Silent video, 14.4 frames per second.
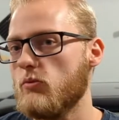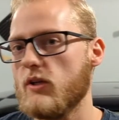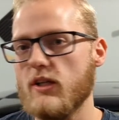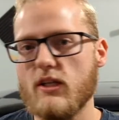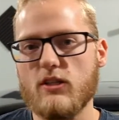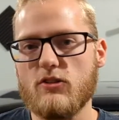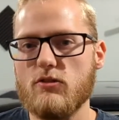what
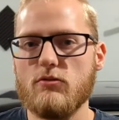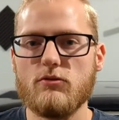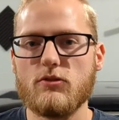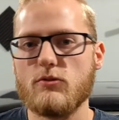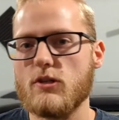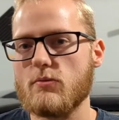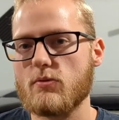he could
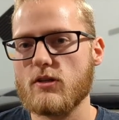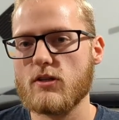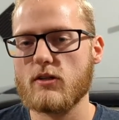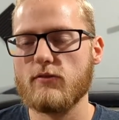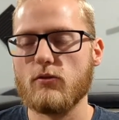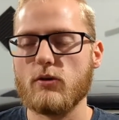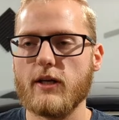use 3D
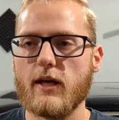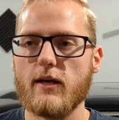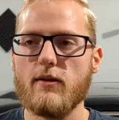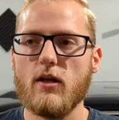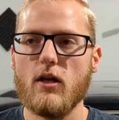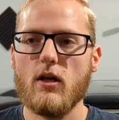printing for yet,